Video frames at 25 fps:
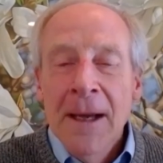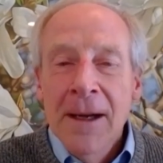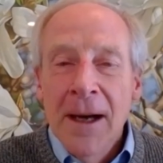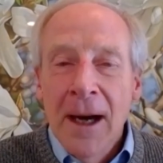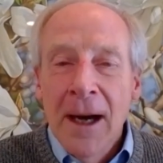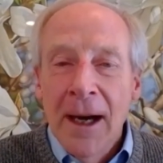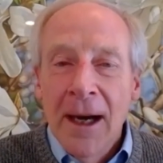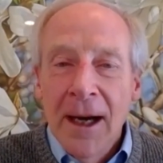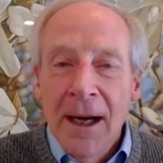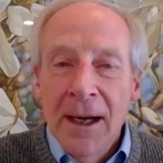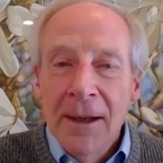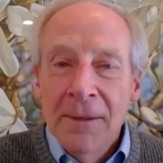
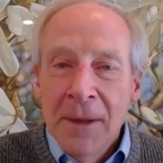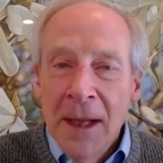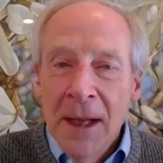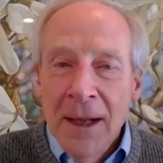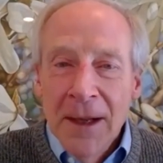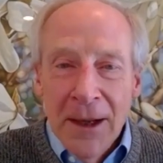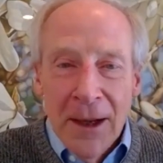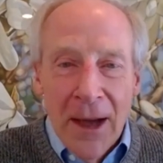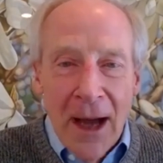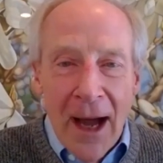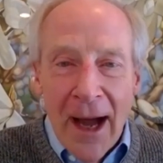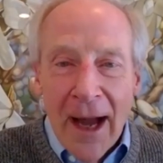I
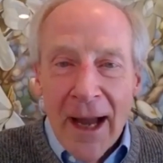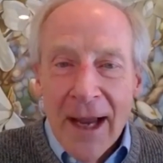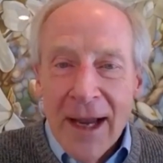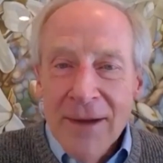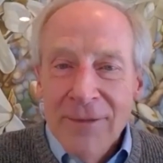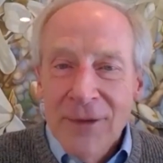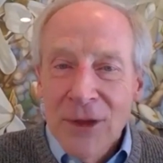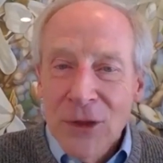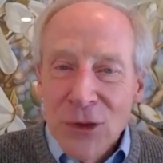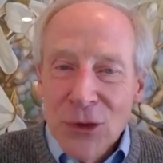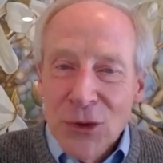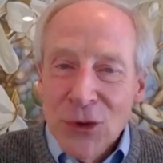
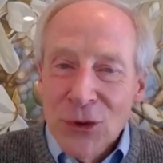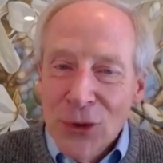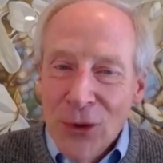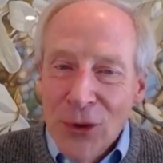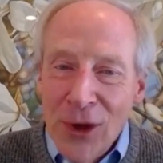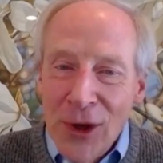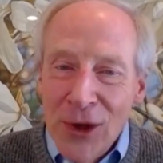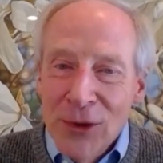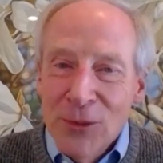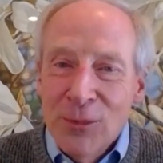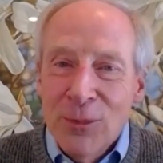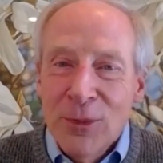have a
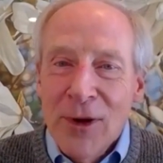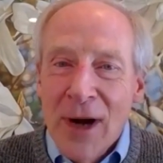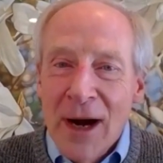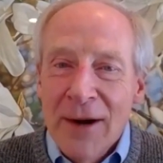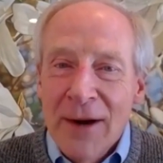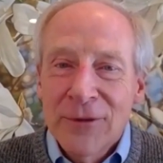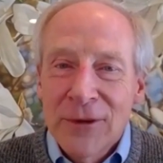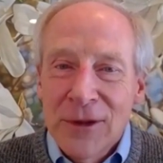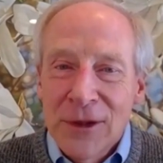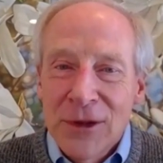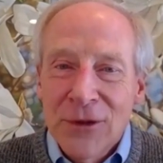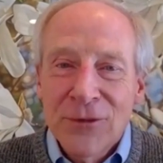strong
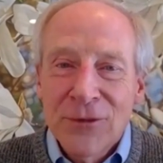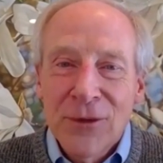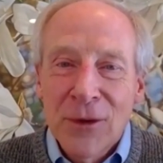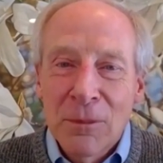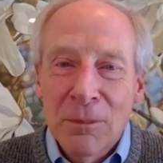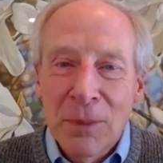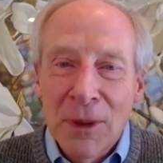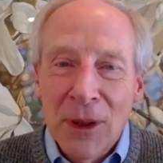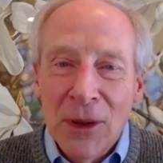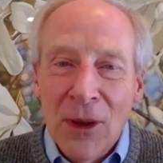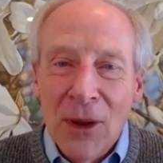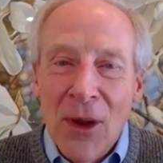preference for
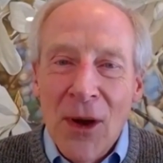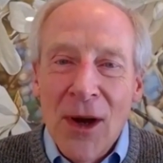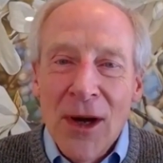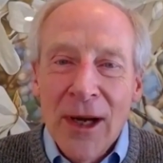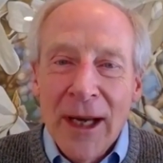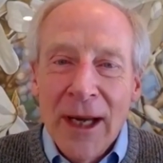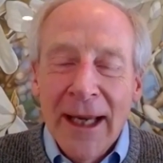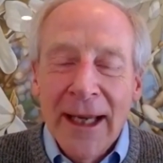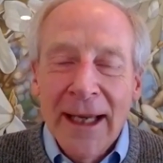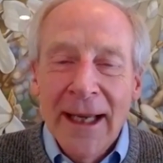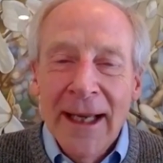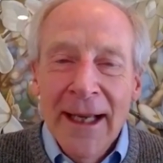
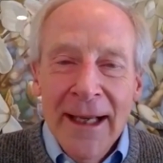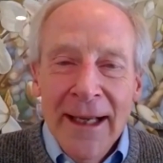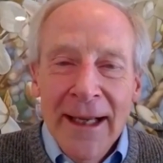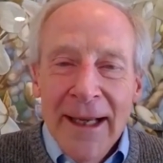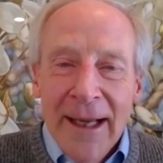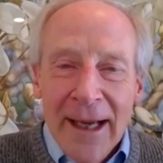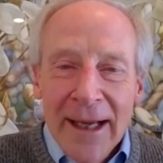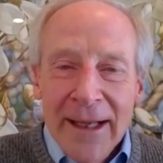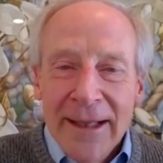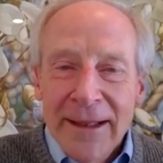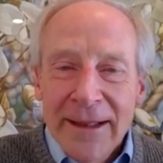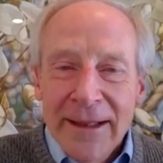belonging,
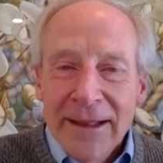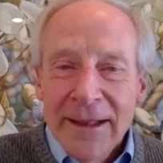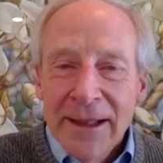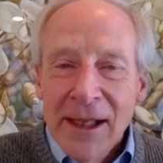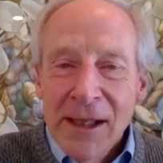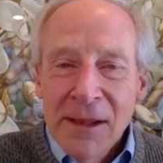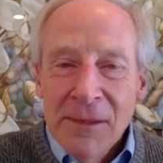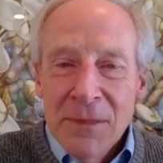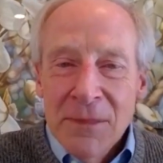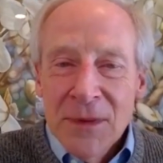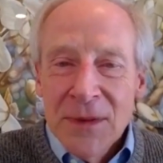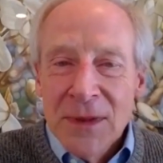and it
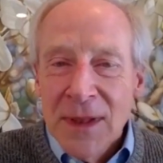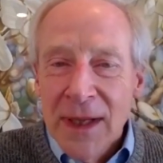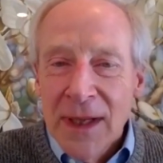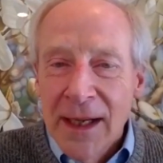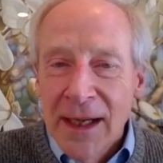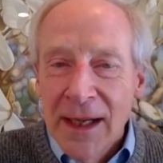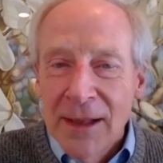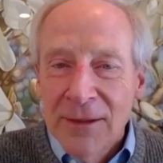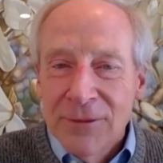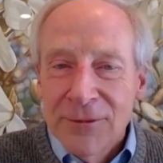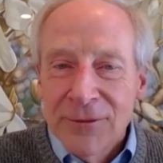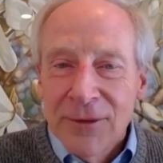comes
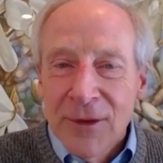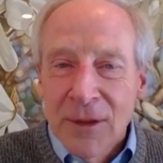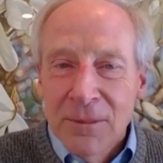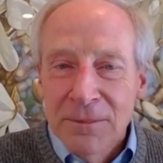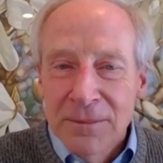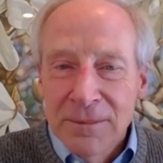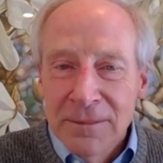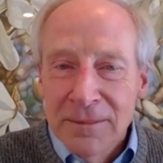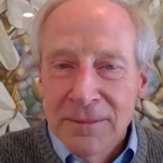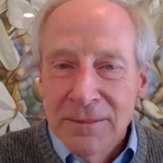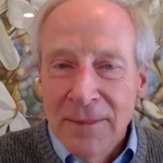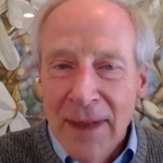
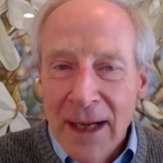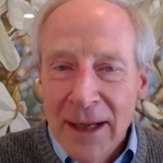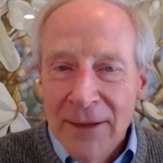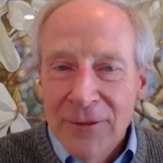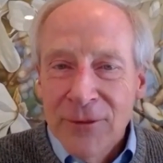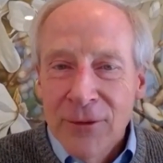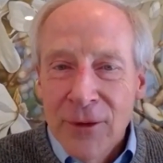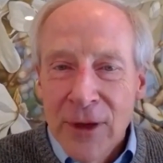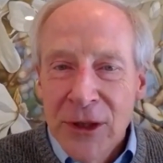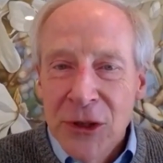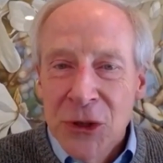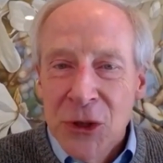from my
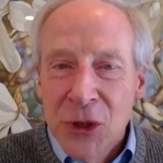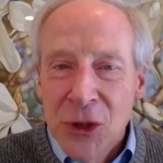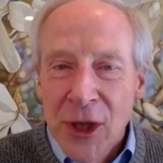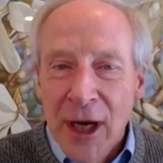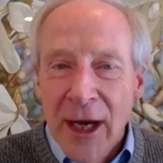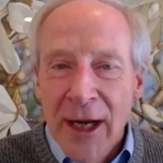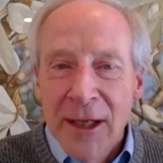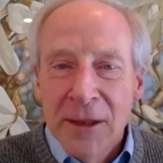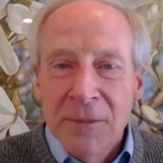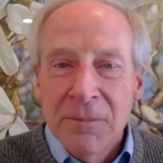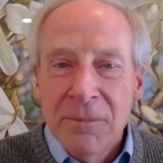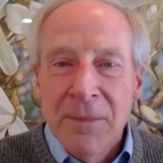friend
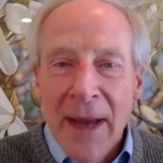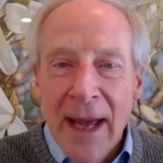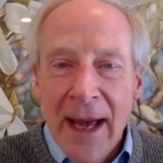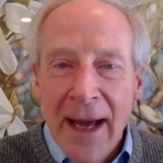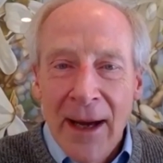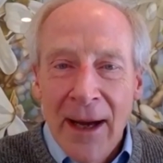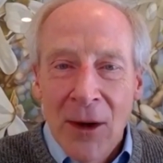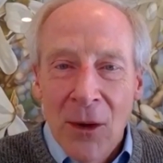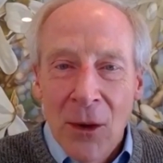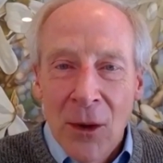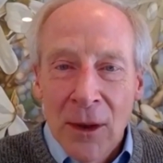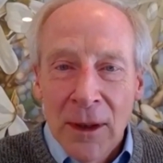John
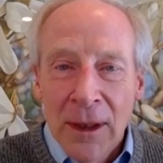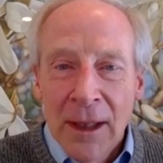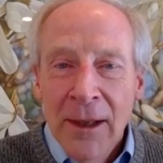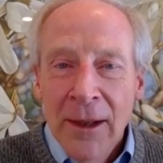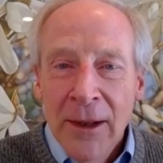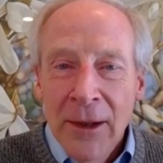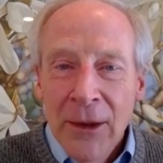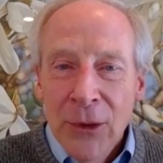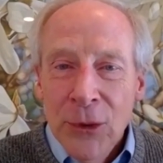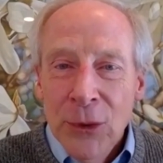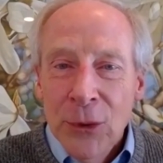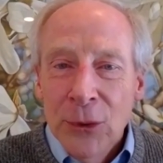Powell,
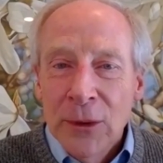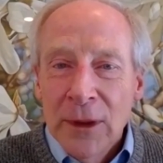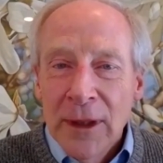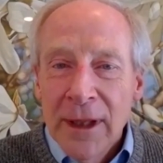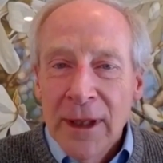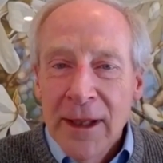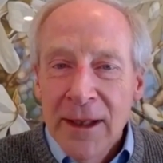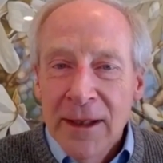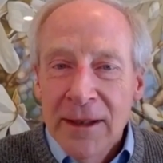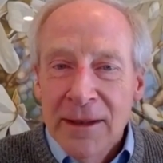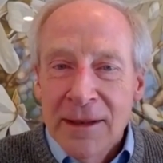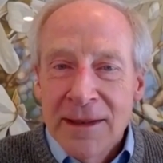who
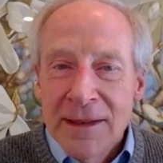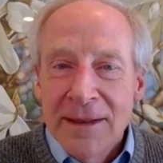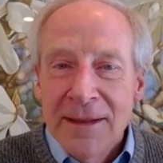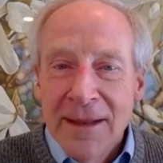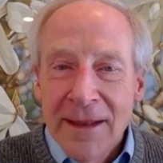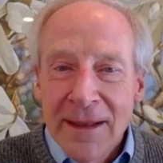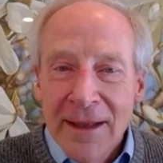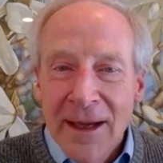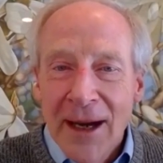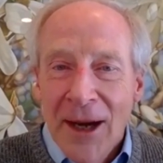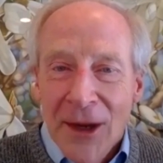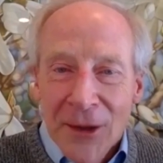leads
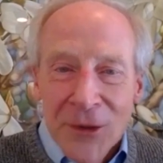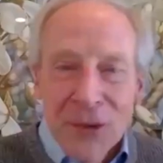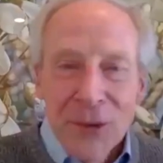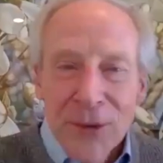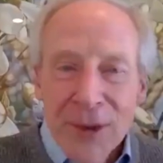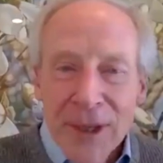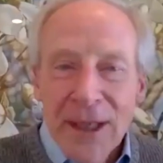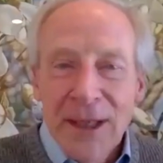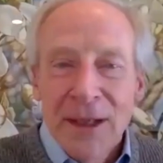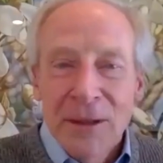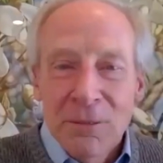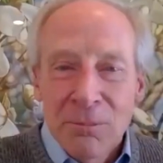the
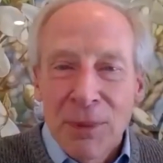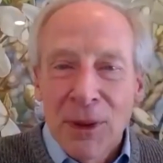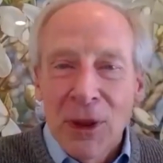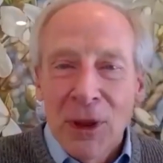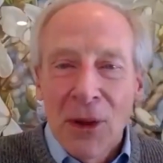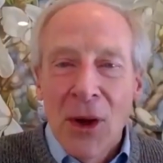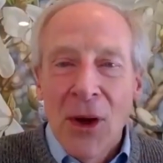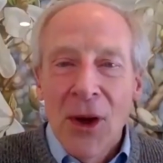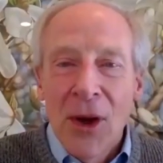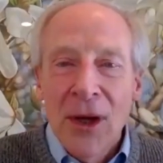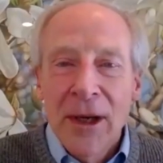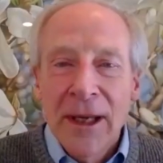Othering and
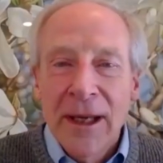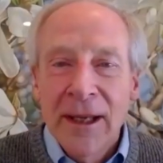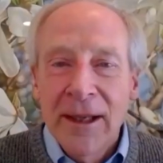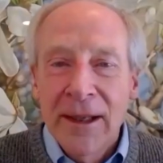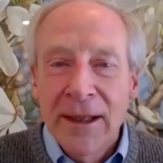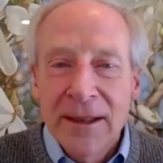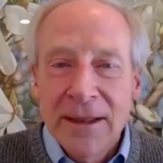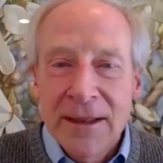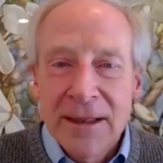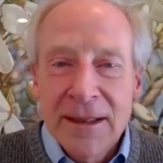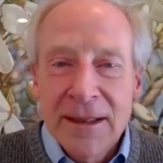Belonging